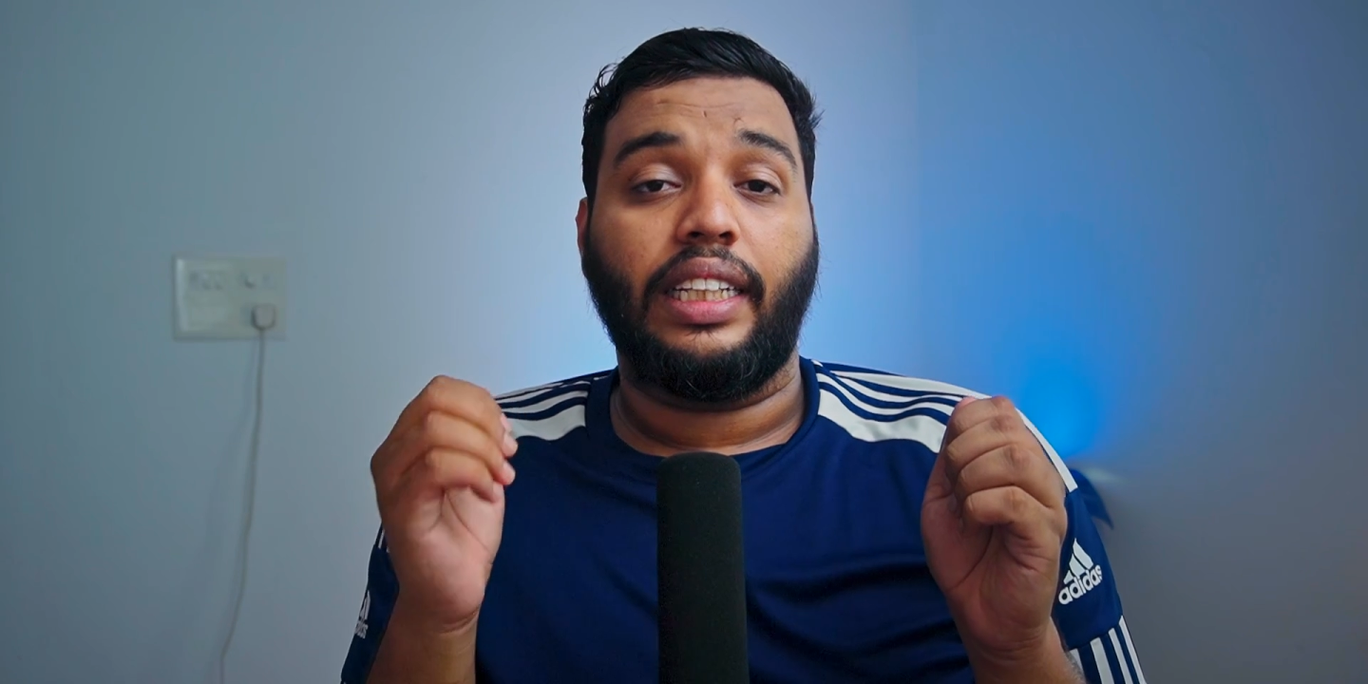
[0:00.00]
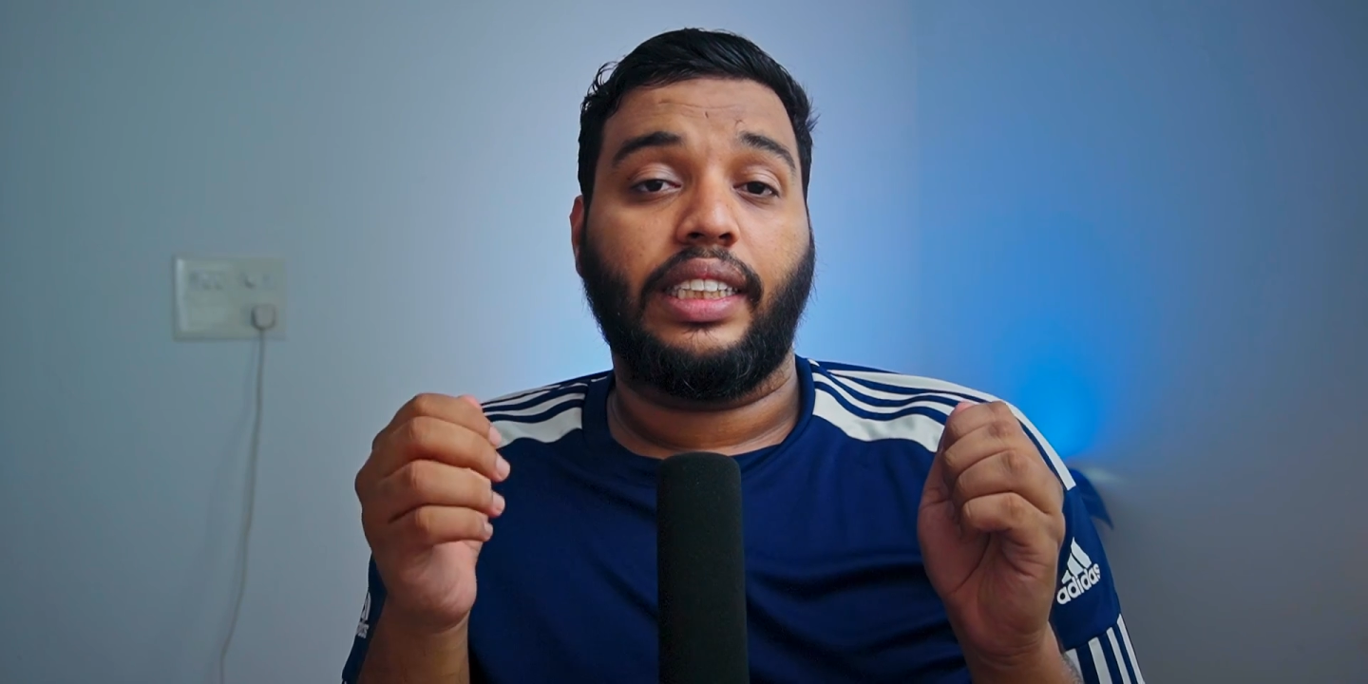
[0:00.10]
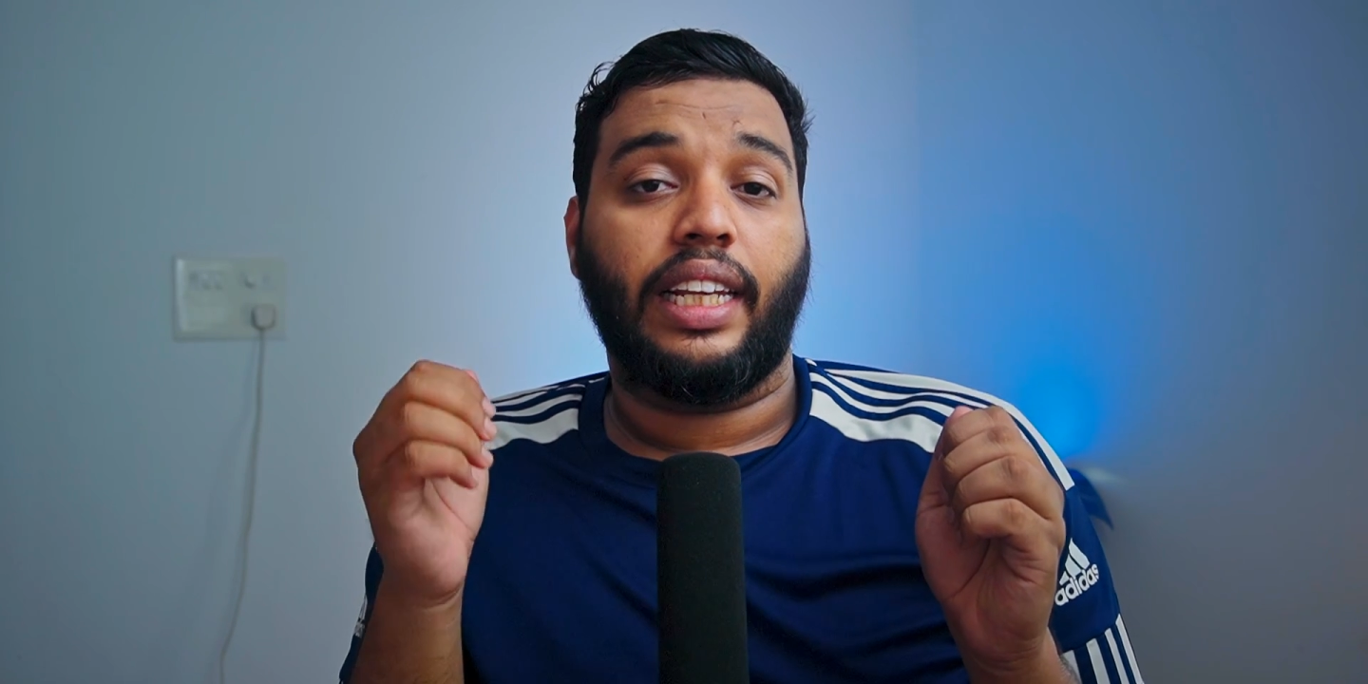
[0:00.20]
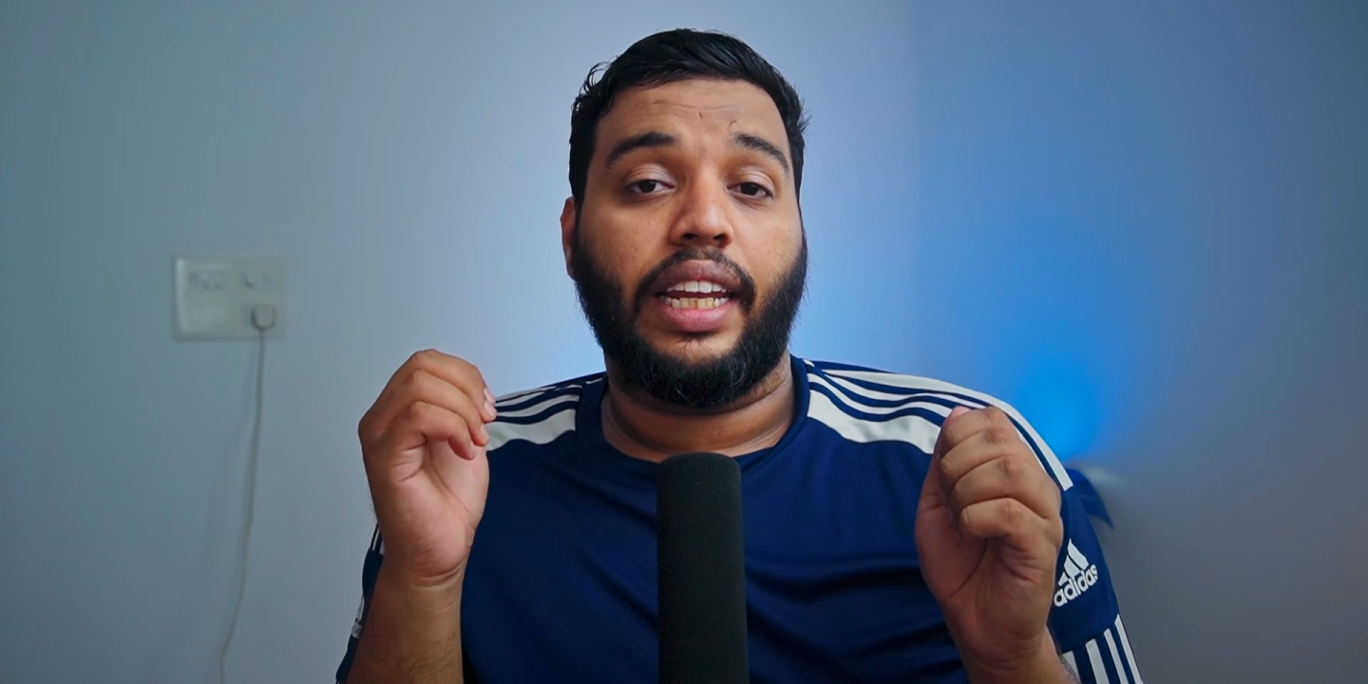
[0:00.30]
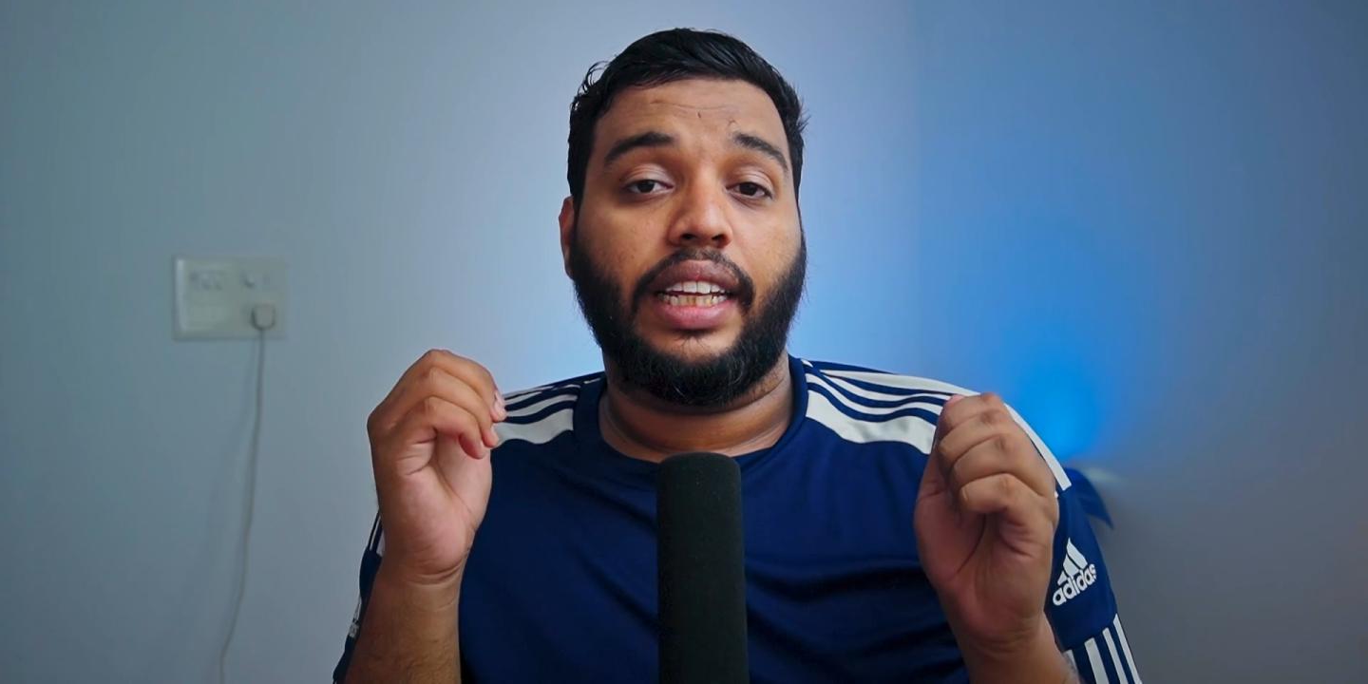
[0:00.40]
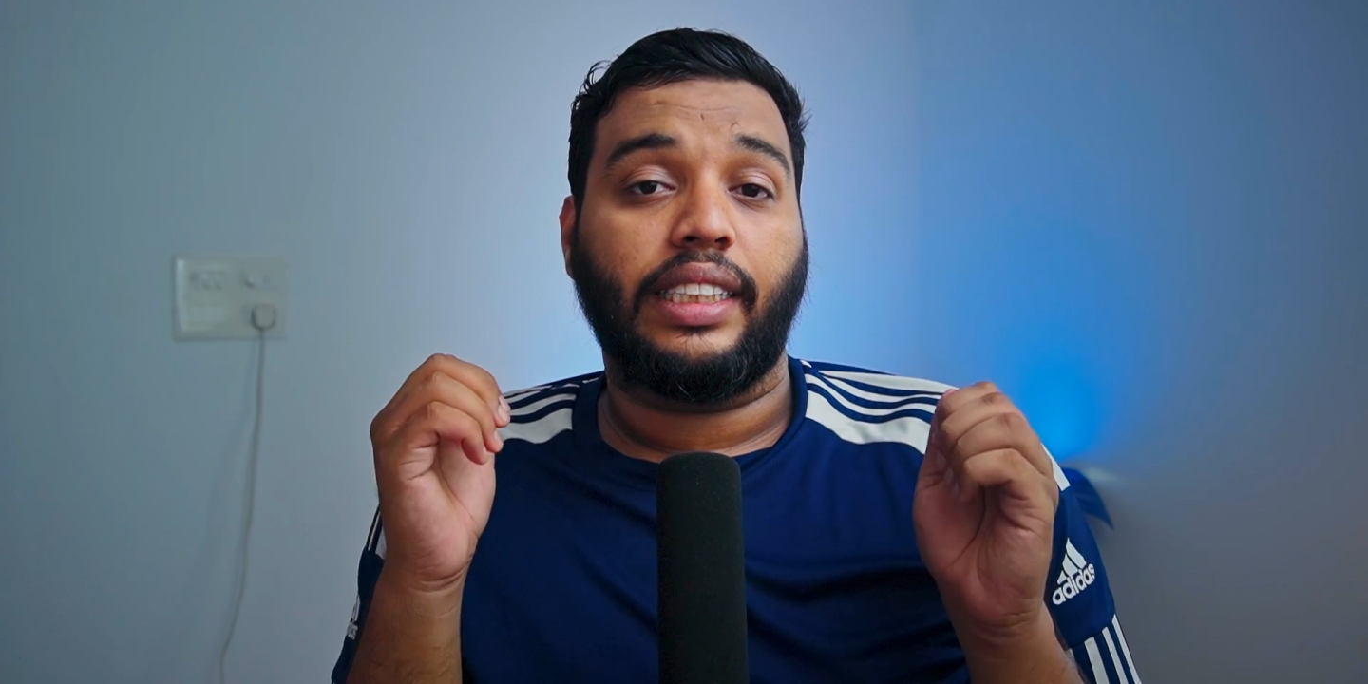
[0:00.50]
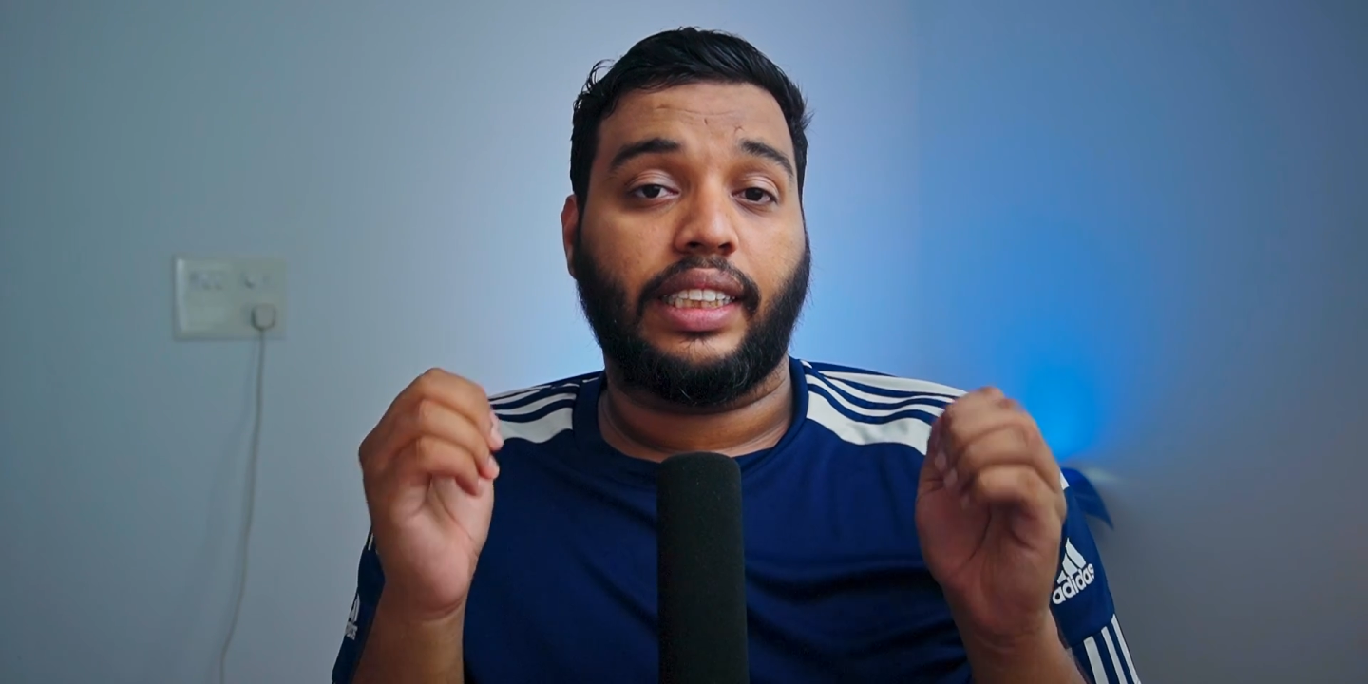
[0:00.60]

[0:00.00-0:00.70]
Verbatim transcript: easily